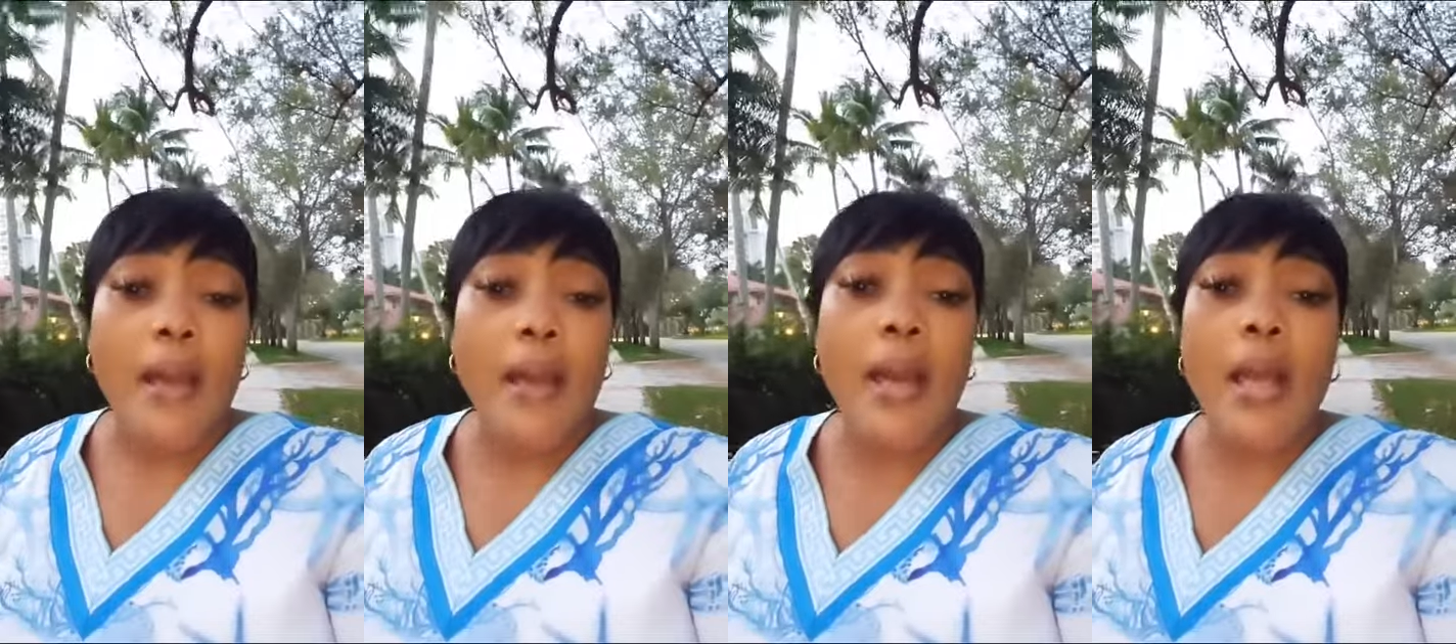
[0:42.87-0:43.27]

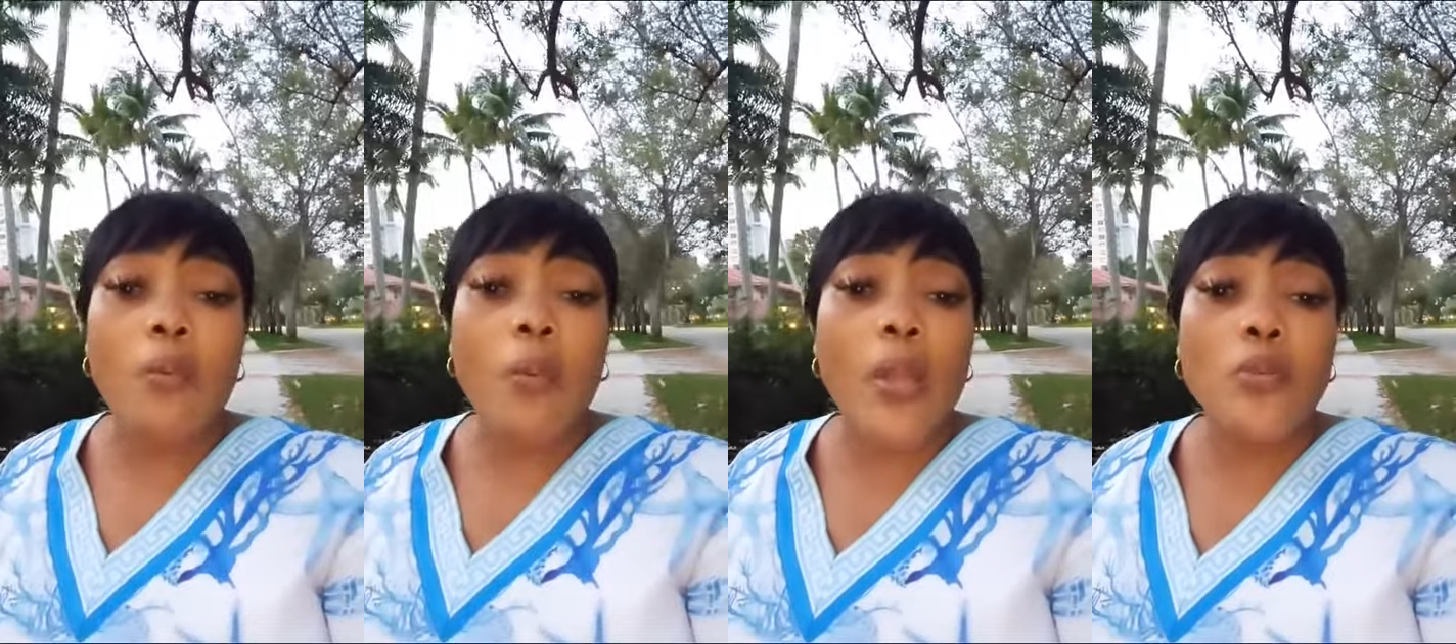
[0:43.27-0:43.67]

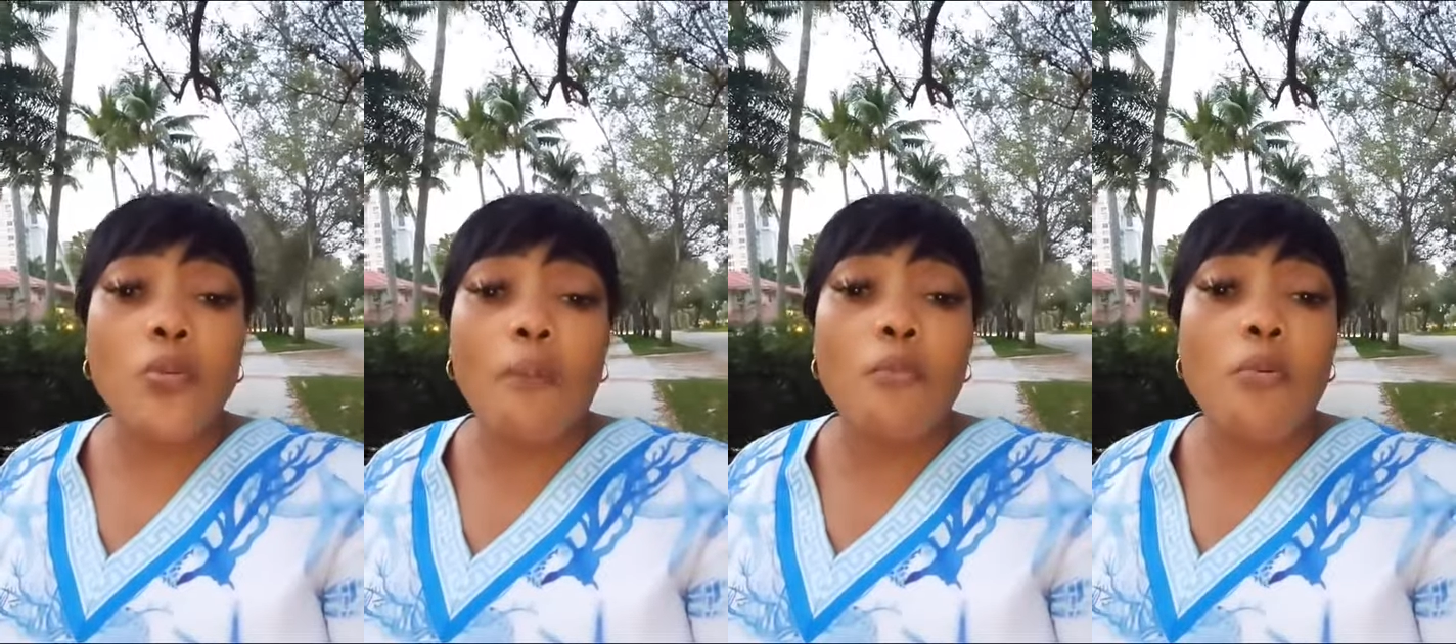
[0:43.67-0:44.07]
All when
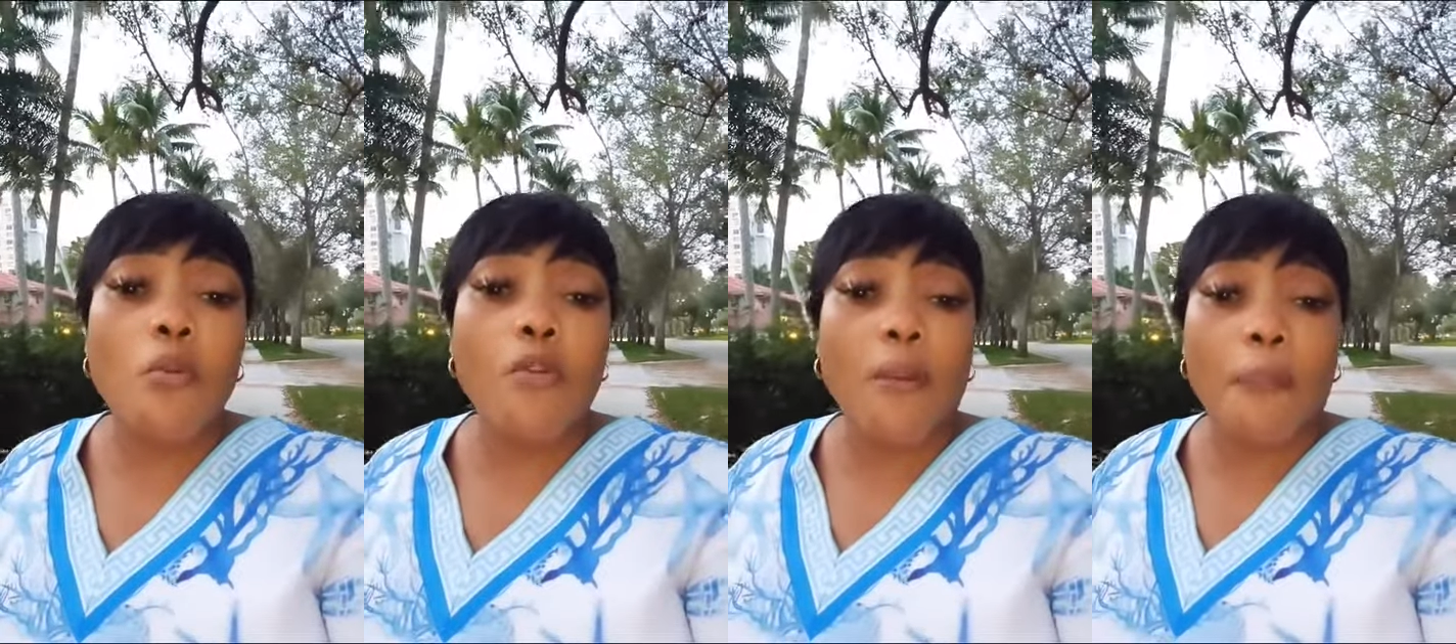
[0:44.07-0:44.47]
you are
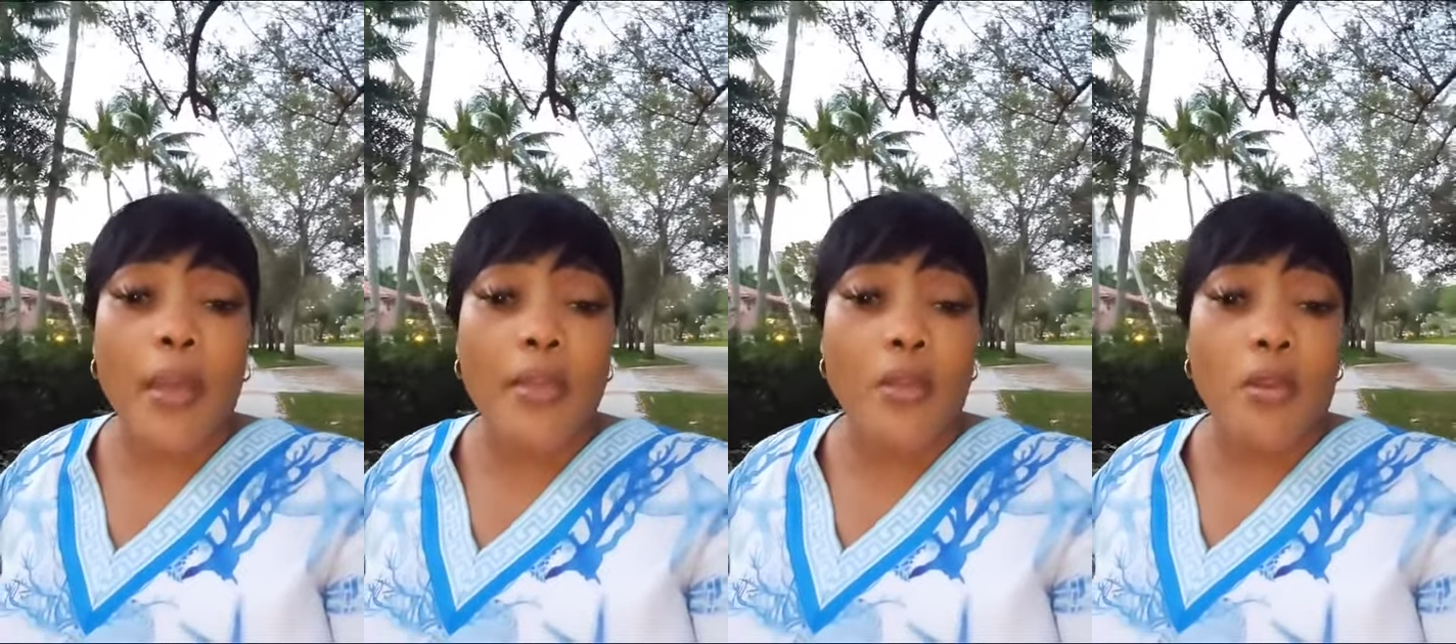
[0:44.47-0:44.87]
boom over
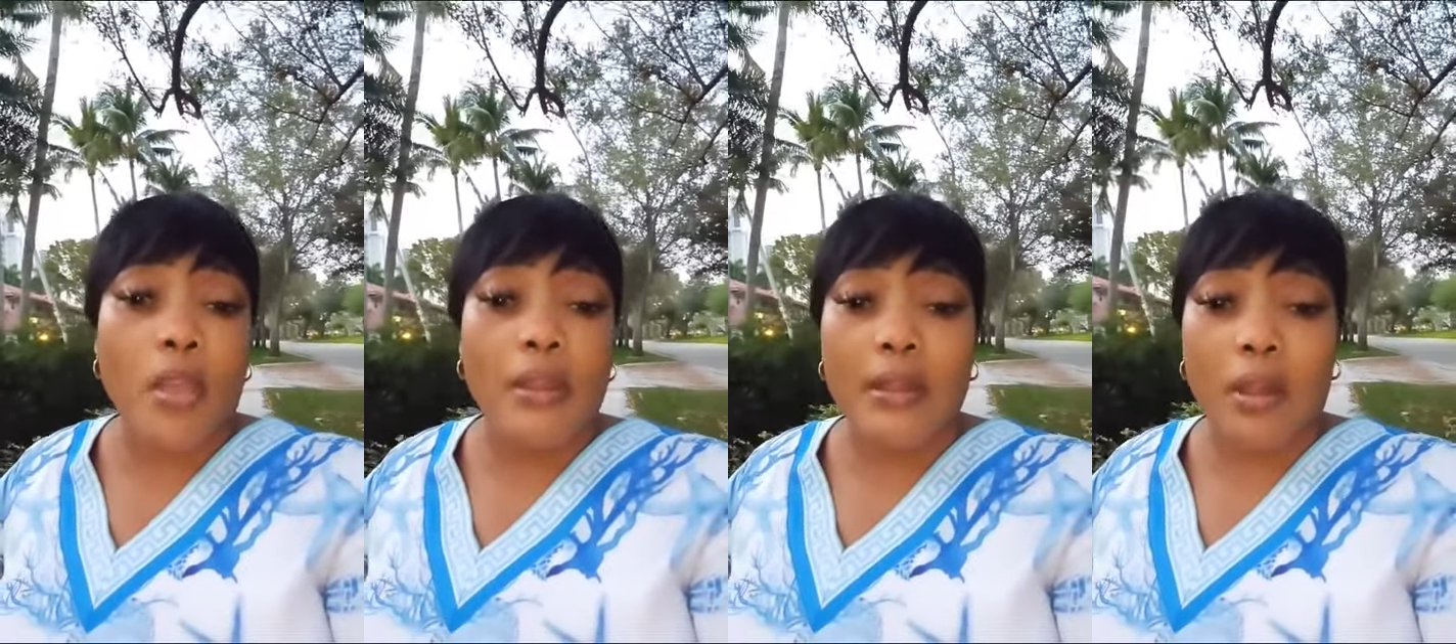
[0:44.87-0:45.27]
by your
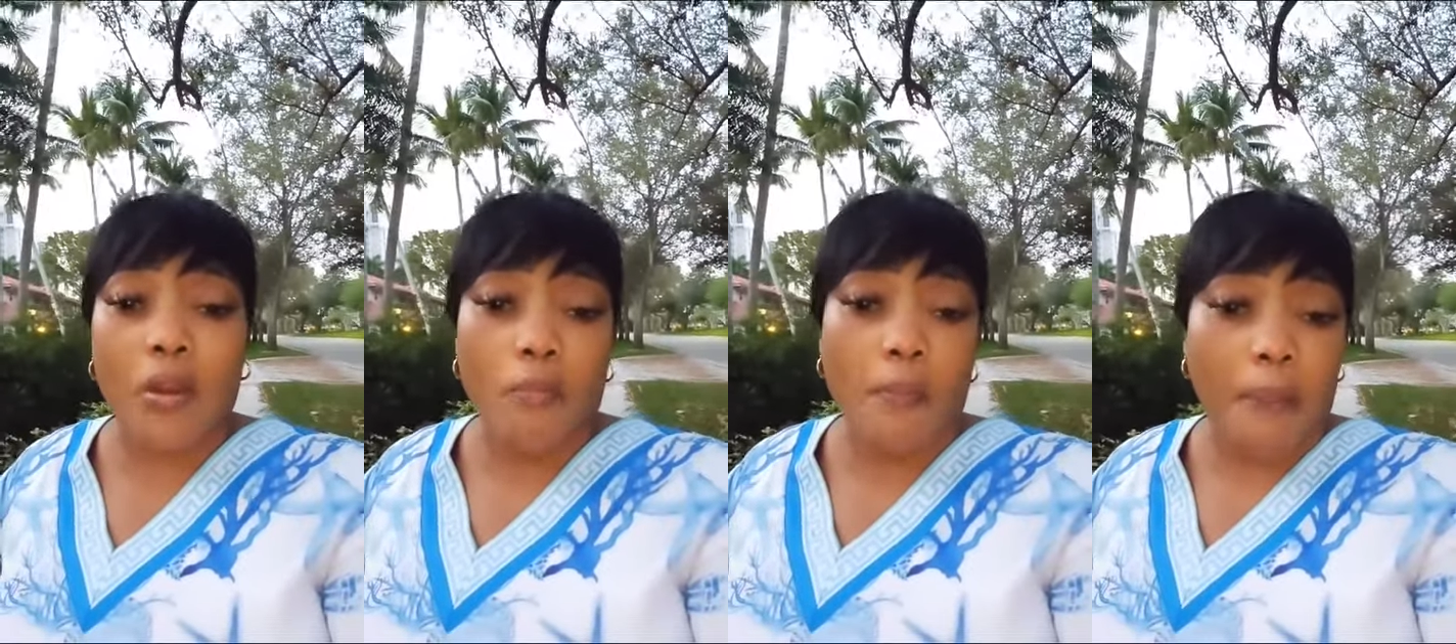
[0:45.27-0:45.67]
head and I
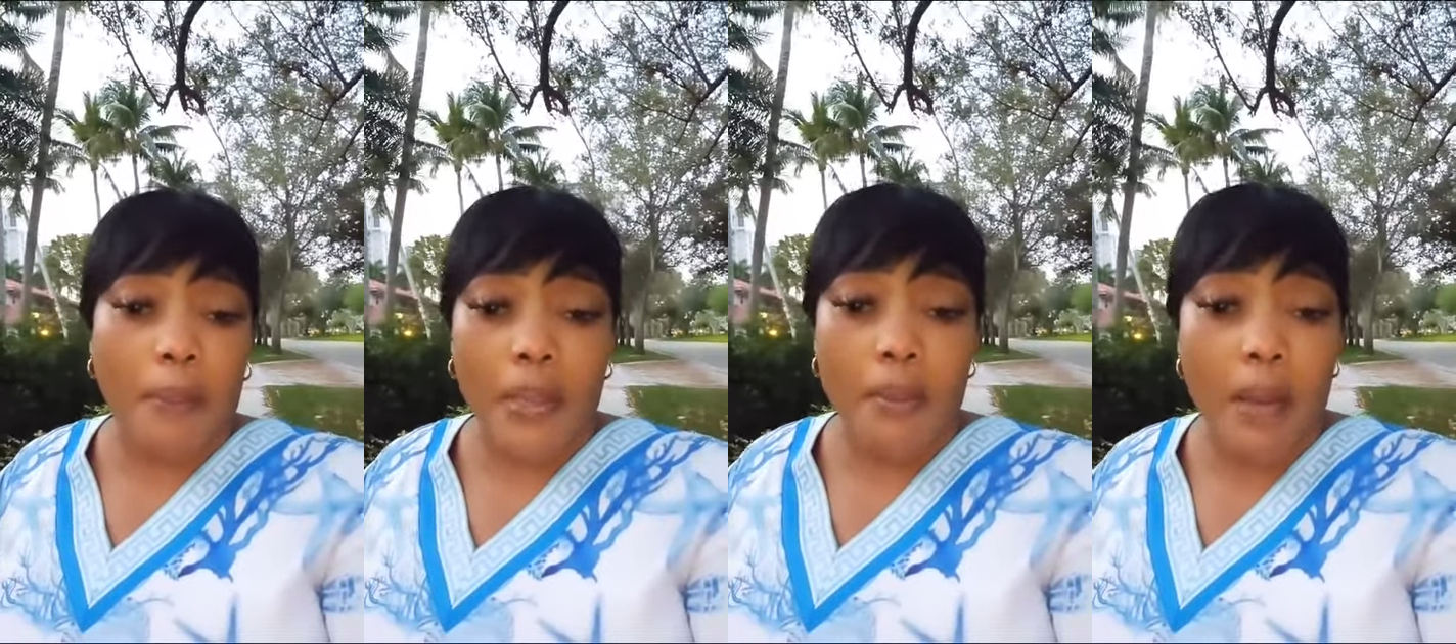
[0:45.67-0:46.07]
come back
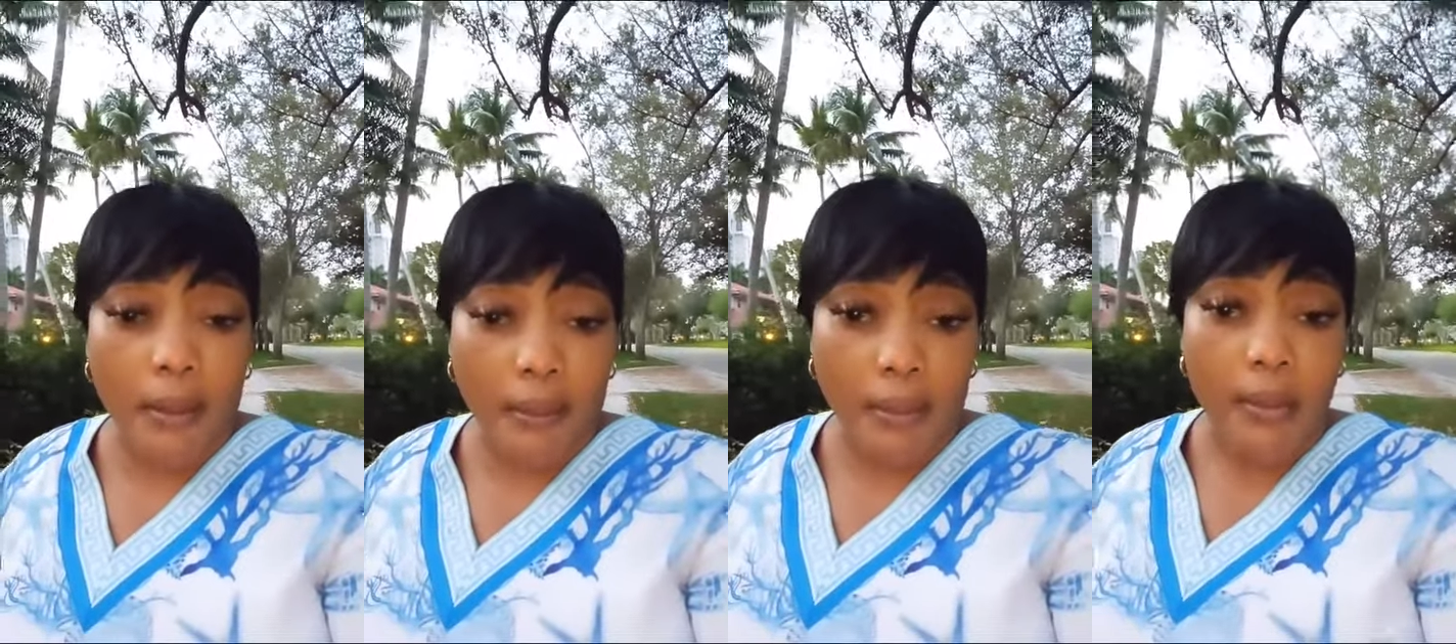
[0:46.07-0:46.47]
by your
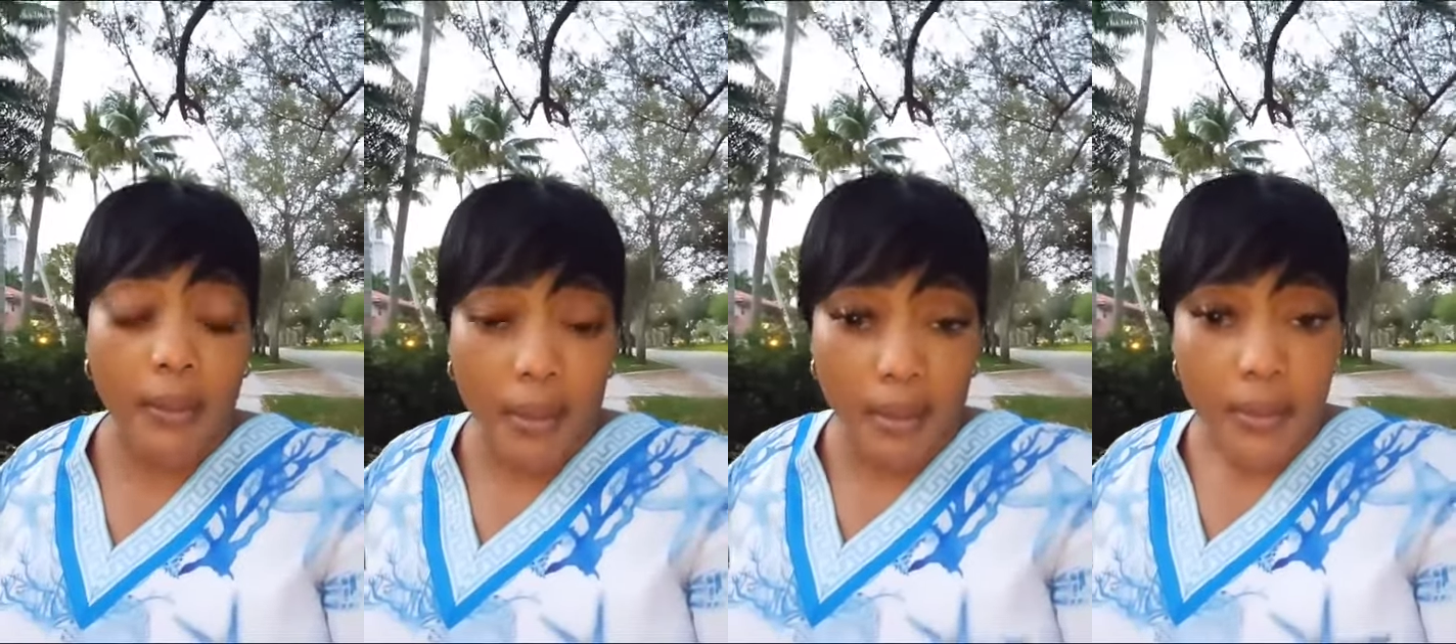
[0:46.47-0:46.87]
back.
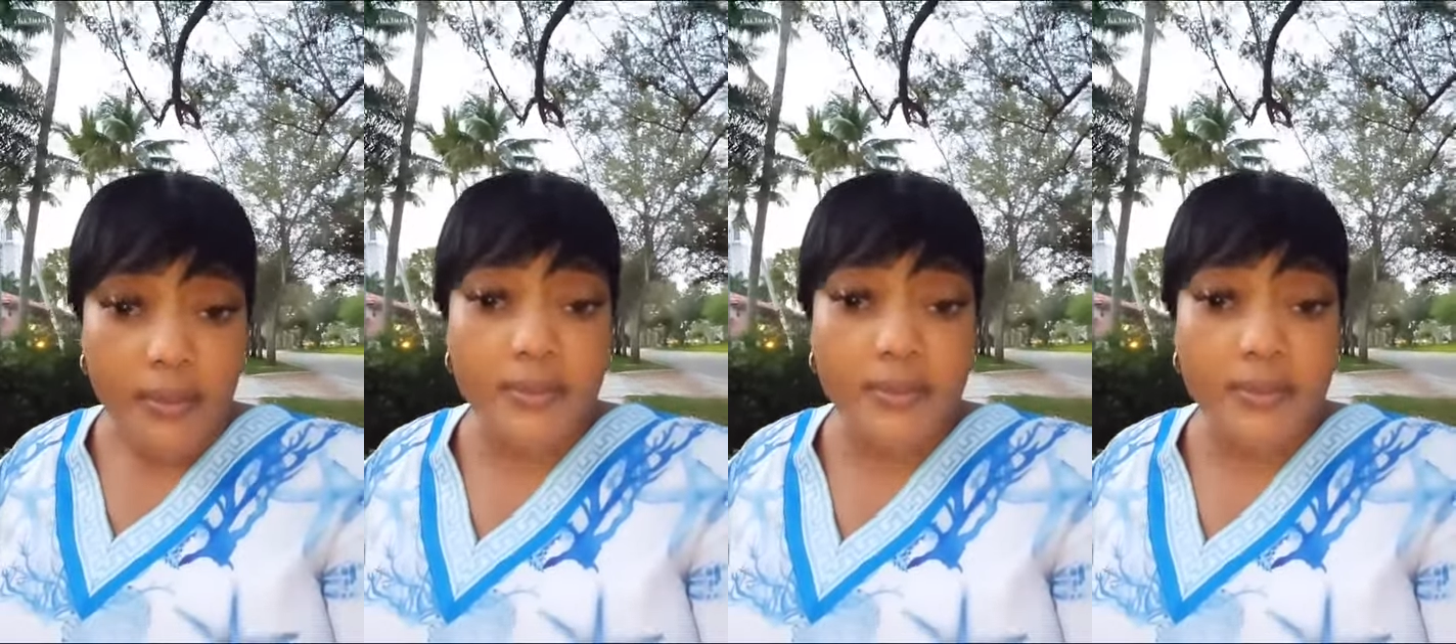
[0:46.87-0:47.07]
Eh?